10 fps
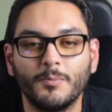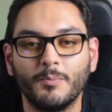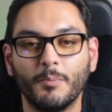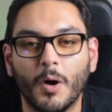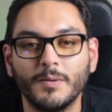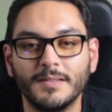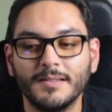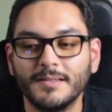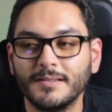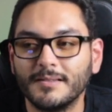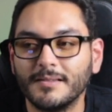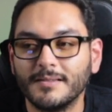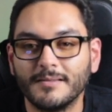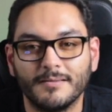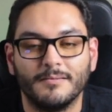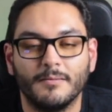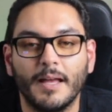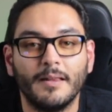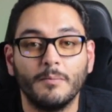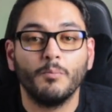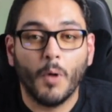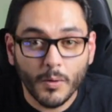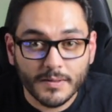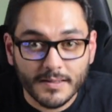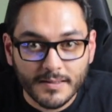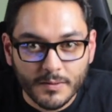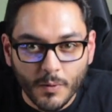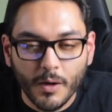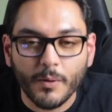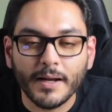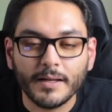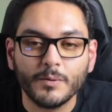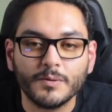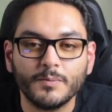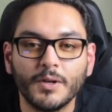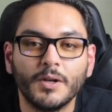Moses as well, right? He was